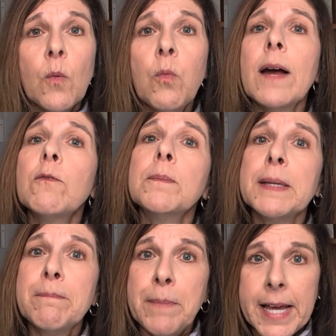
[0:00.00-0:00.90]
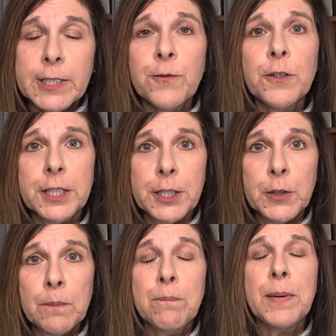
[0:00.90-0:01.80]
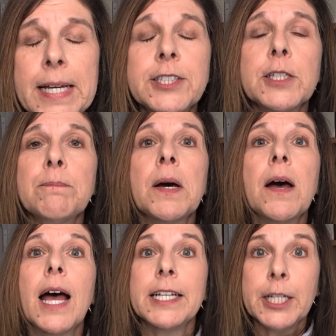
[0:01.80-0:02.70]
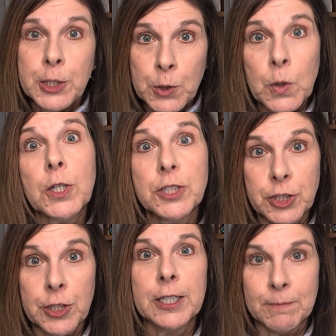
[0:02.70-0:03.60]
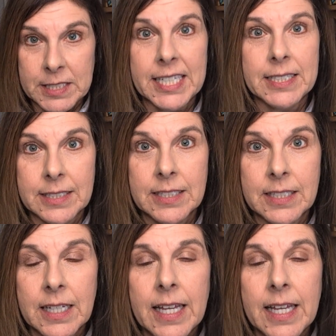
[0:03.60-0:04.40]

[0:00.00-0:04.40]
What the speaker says: what will be best for you based upon your circumstance.